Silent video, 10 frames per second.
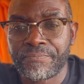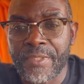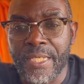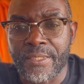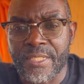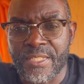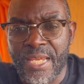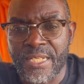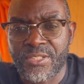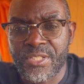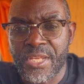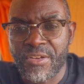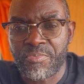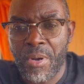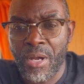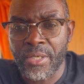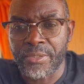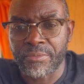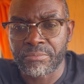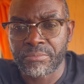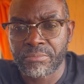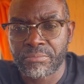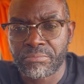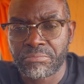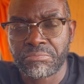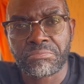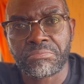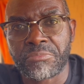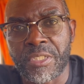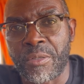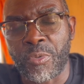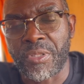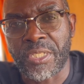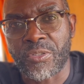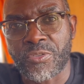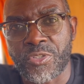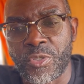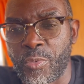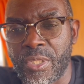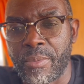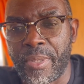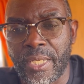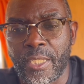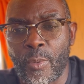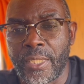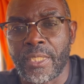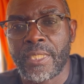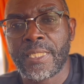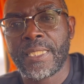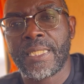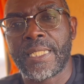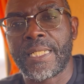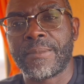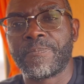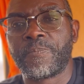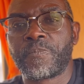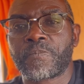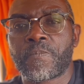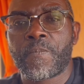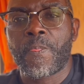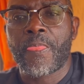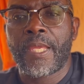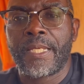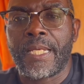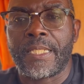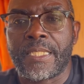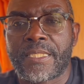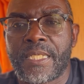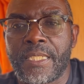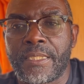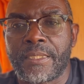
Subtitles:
it says at CF Bayern. Don't know what they got to do with it, but anyway, yeah, let's see.